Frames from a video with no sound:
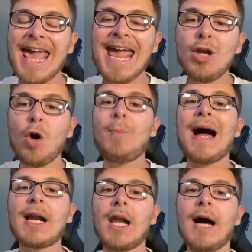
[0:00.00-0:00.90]
in your
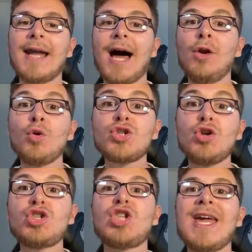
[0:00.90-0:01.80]
backline and also
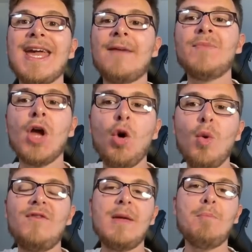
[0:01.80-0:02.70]
staying
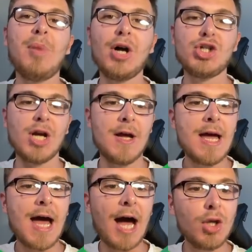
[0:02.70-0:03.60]
within budget.
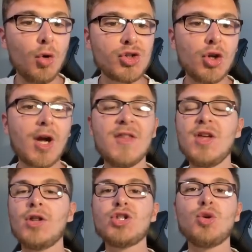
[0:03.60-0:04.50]
And you also look at
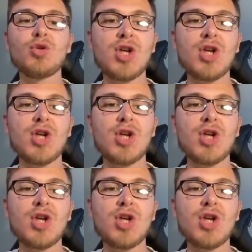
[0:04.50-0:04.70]
the other tools